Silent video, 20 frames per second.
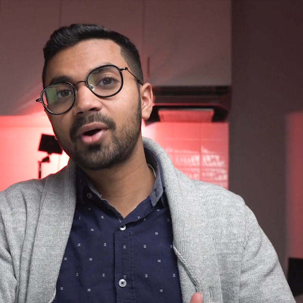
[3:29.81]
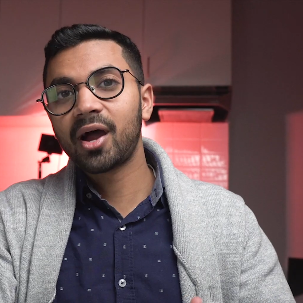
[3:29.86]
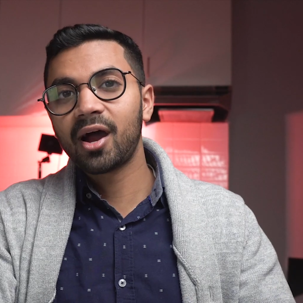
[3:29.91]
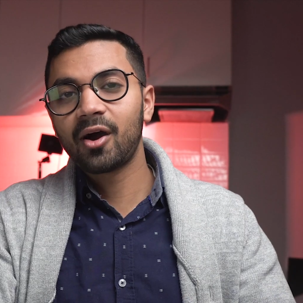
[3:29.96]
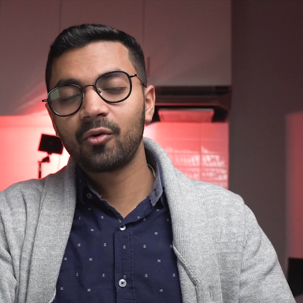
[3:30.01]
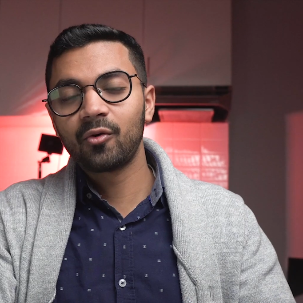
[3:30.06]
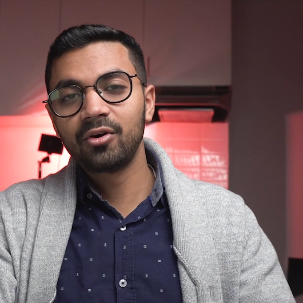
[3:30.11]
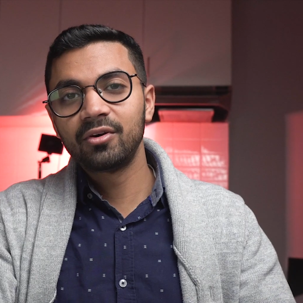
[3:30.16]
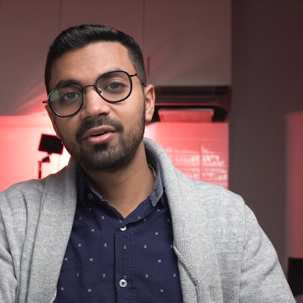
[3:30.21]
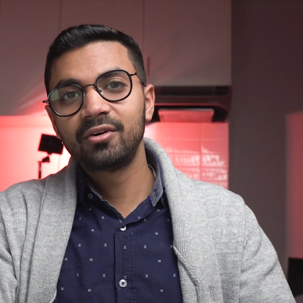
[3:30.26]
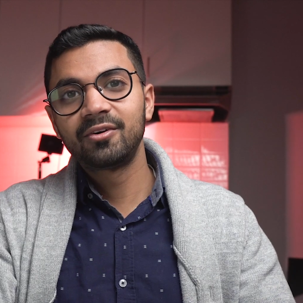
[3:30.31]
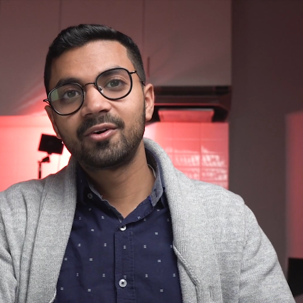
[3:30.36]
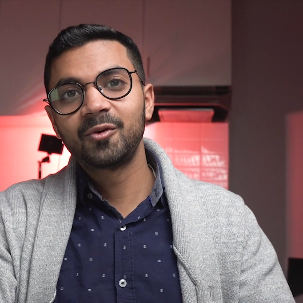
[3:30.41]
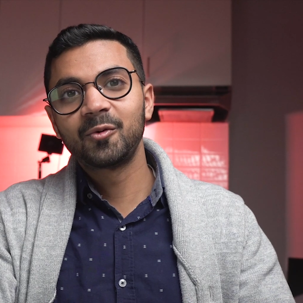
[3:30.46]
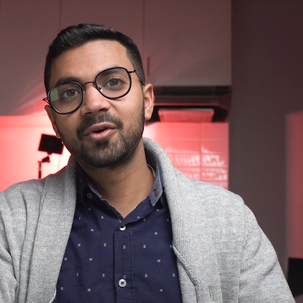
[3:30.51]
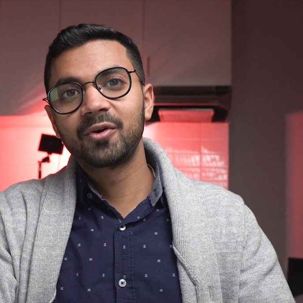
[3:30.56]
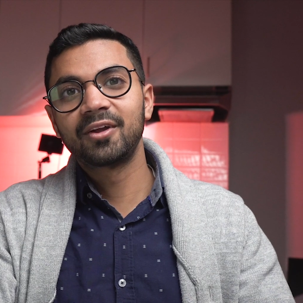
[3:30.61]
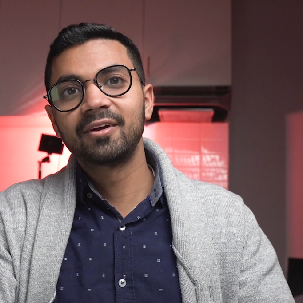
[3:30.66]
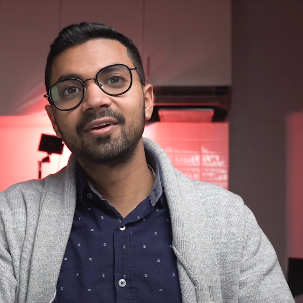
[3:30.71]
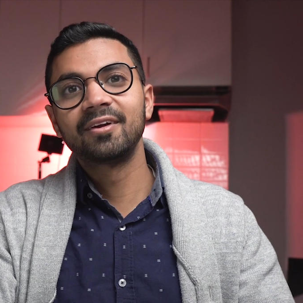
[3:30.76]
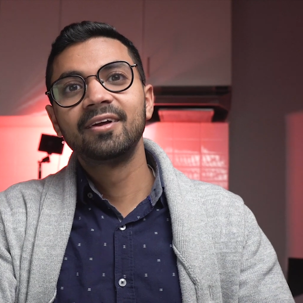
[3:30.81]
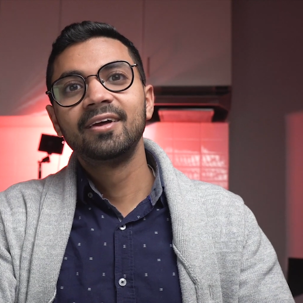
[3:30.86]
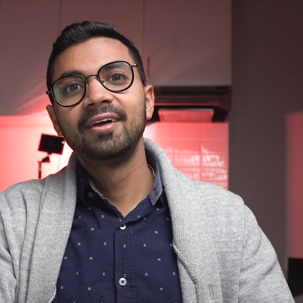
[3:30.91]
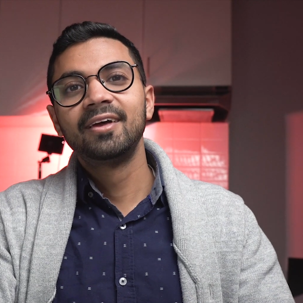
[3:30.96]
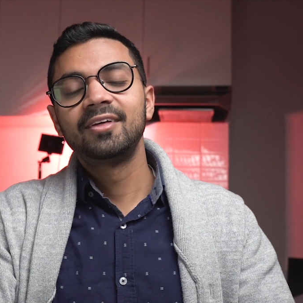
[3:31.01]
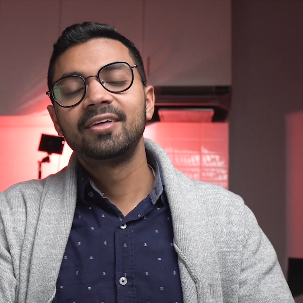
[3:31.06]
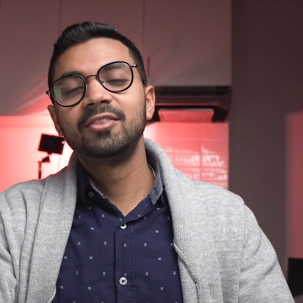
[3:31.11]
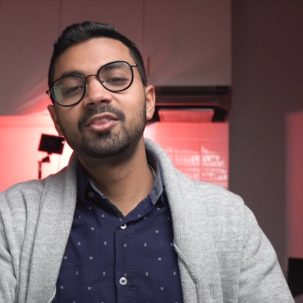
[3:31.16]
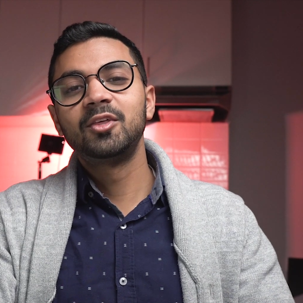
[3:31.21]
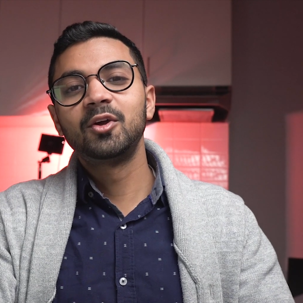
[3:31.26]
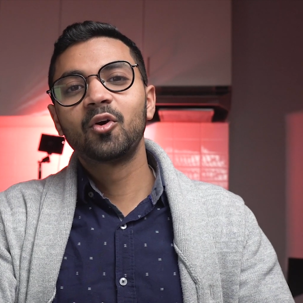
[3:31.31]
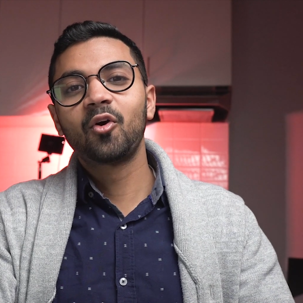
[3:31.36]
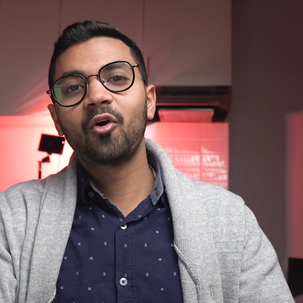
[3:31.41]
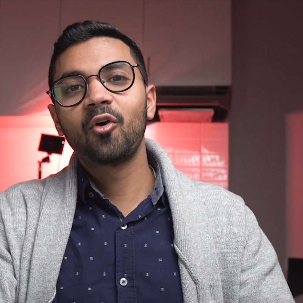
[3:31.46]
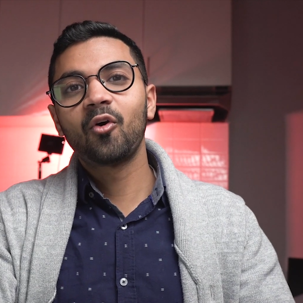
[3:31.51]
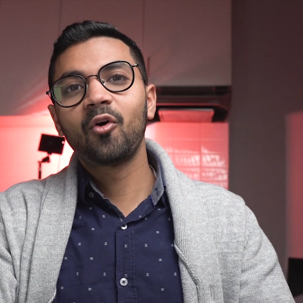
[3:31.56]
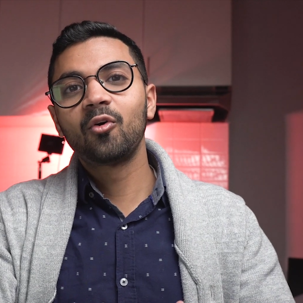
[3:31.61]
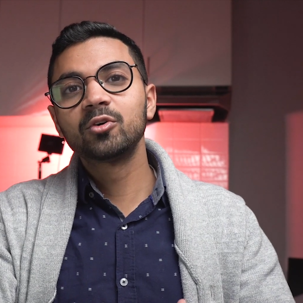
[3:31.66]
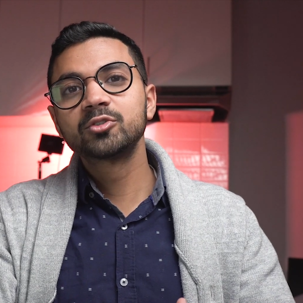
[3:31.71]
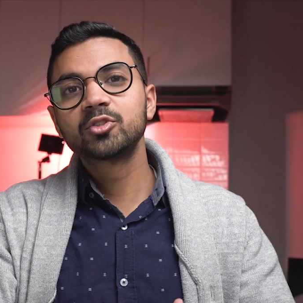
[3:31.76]
power, okay? They
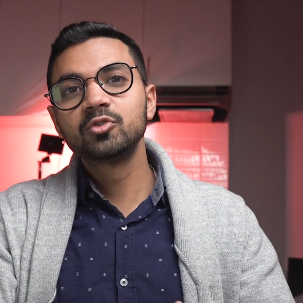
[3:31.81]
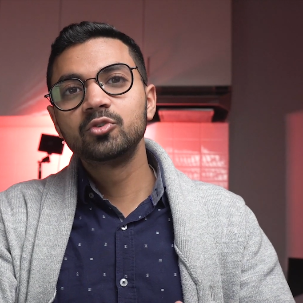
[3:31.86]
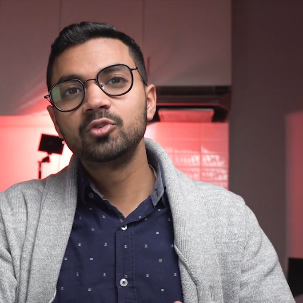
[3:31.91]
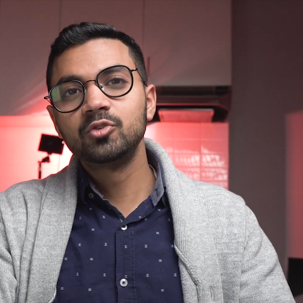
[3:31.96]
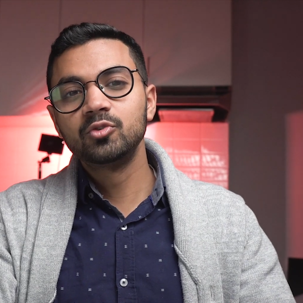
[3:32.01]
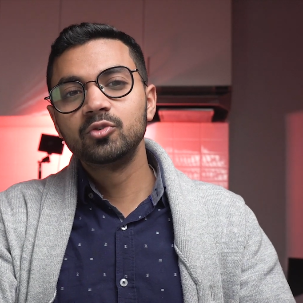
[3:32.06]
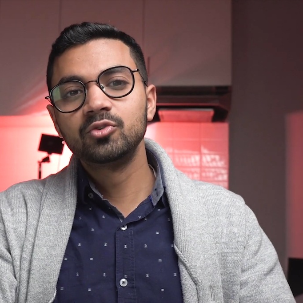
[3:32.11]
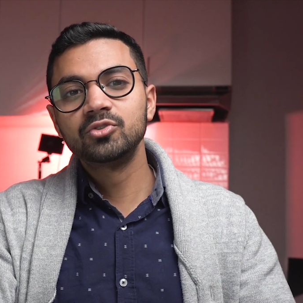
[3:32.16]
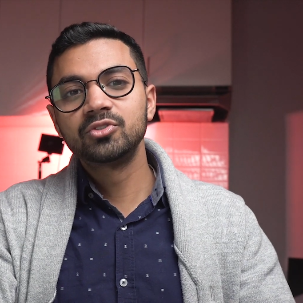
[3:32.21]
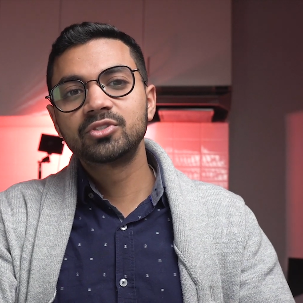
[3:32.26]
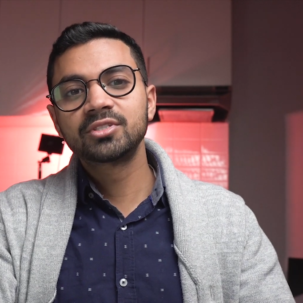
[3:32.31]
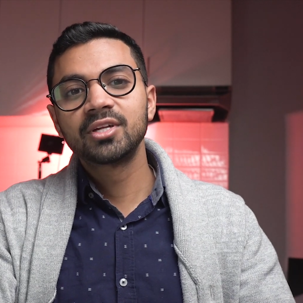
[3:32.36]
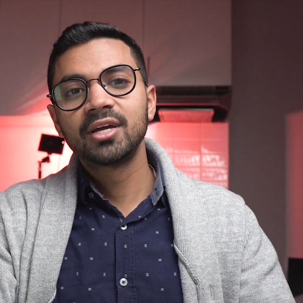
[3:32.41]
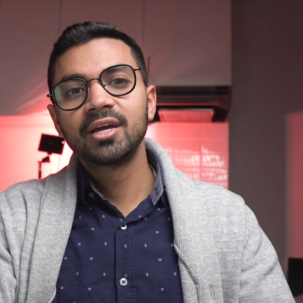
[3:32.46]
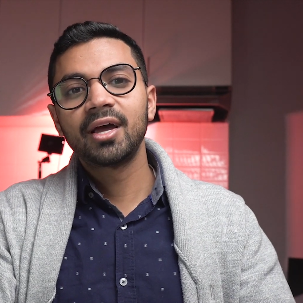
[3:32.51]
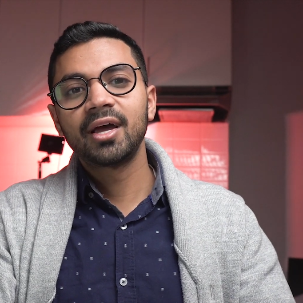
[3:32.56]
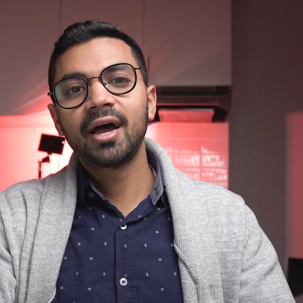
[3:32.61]
are also used